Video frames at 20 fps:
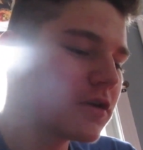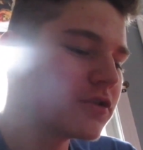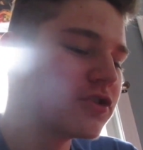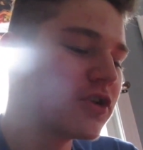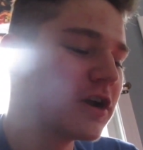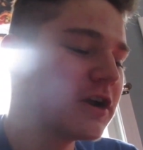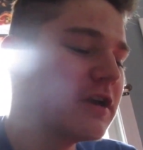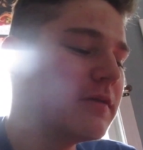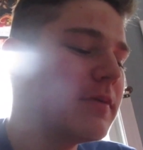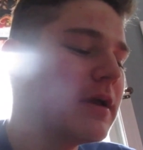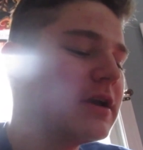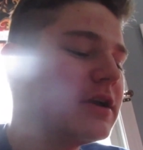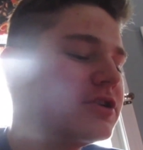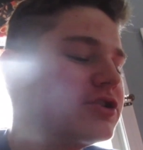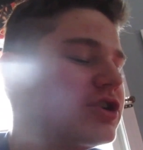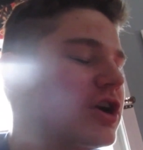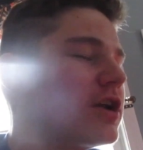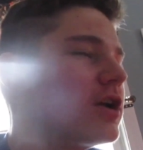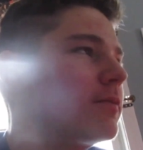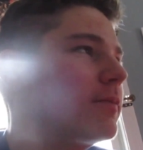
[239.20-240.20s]
turkey bacon
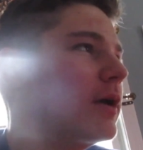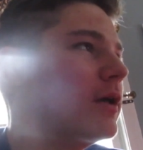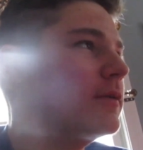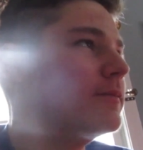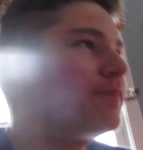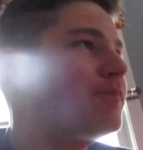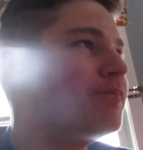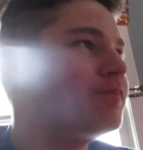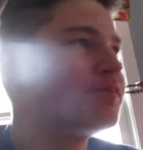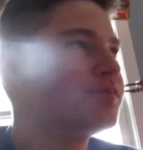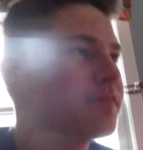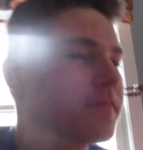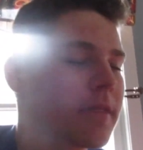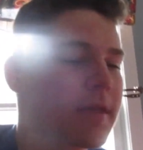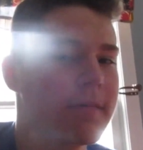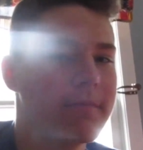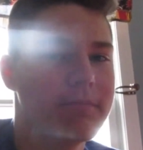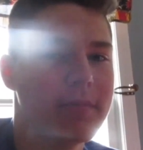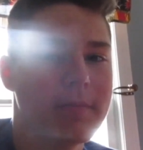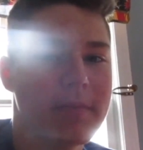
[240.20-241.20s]
cheddar melt.
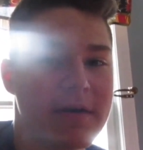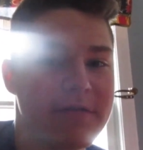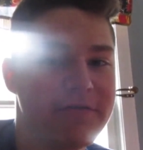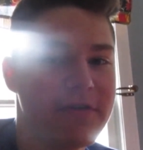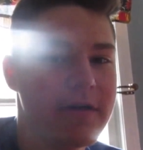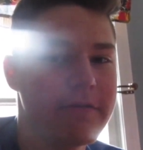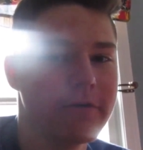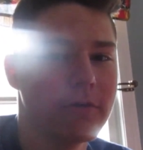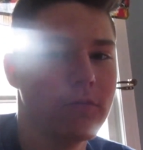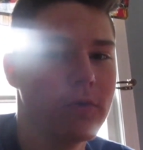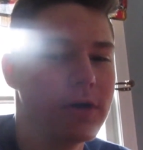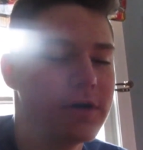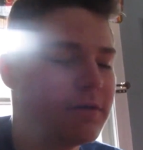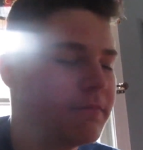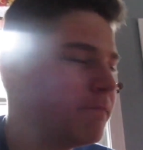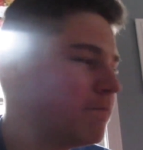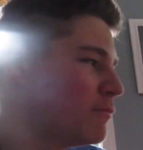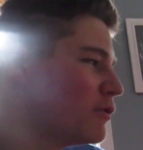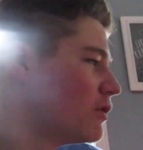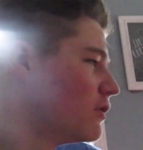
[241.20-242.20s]
But my favorite
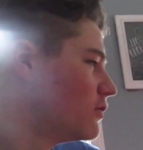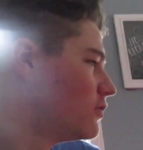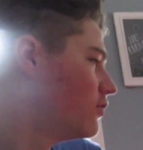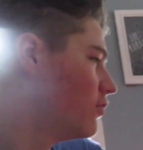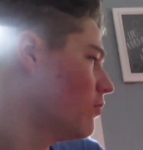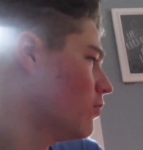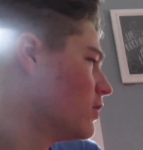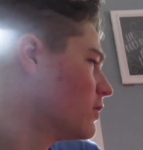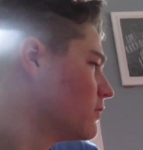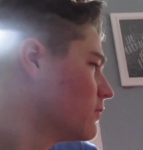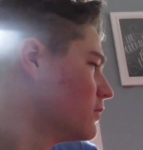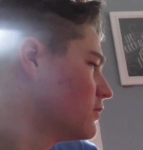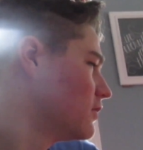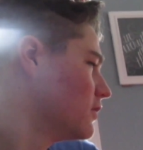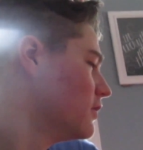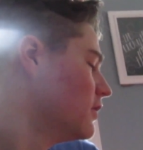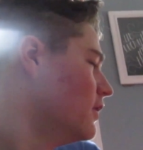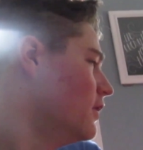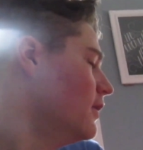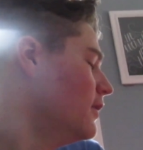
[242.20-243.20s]
one is, what was
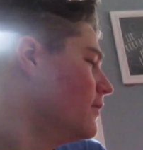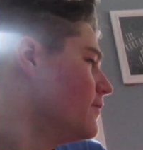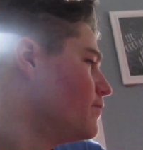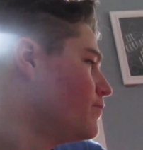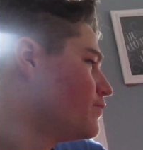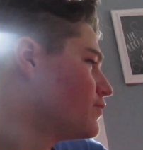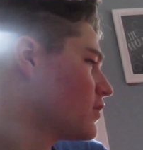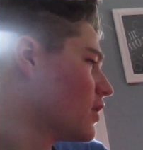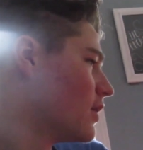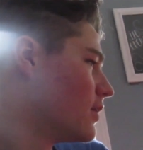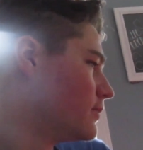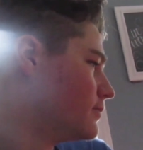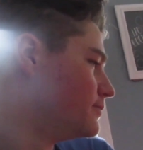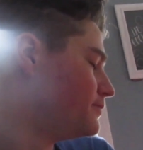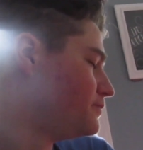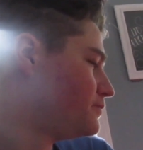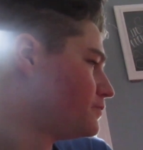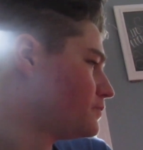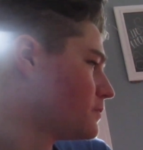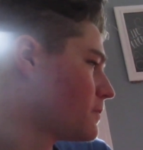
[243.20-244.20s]
it? Um,